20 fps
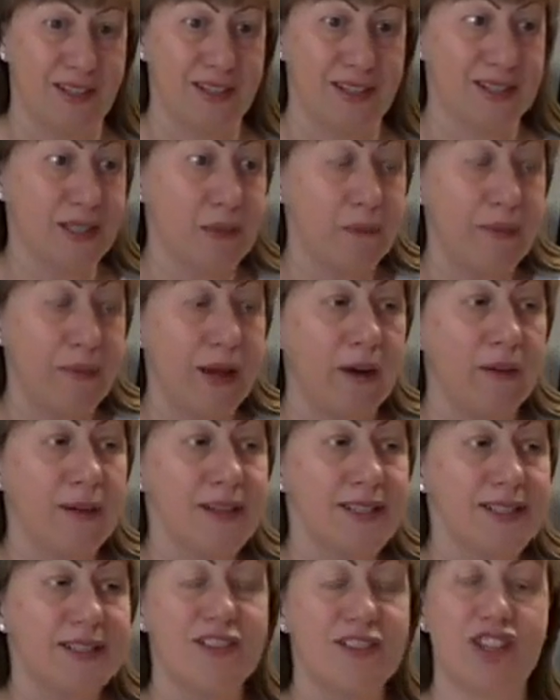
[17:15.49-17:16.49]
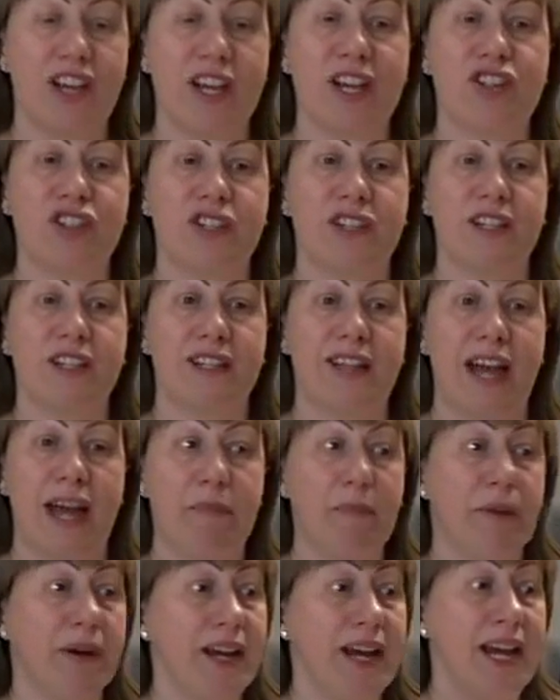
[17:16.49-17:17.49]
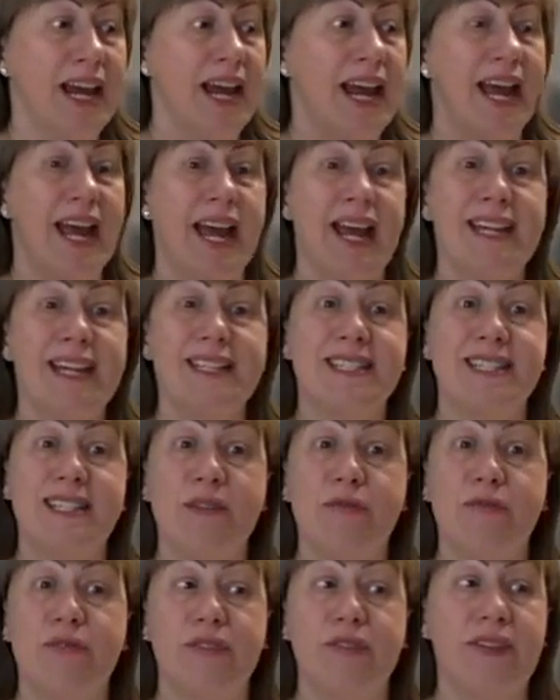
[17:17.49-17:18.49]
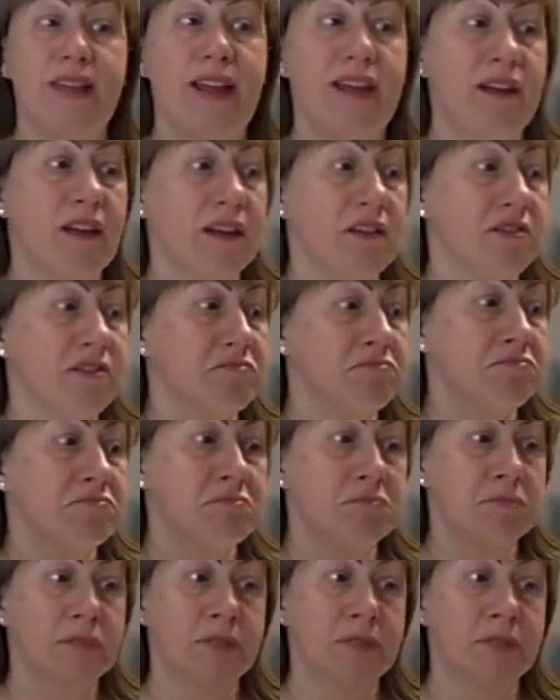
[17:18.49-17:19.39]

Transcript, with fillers: Some parents change the diaper as if they are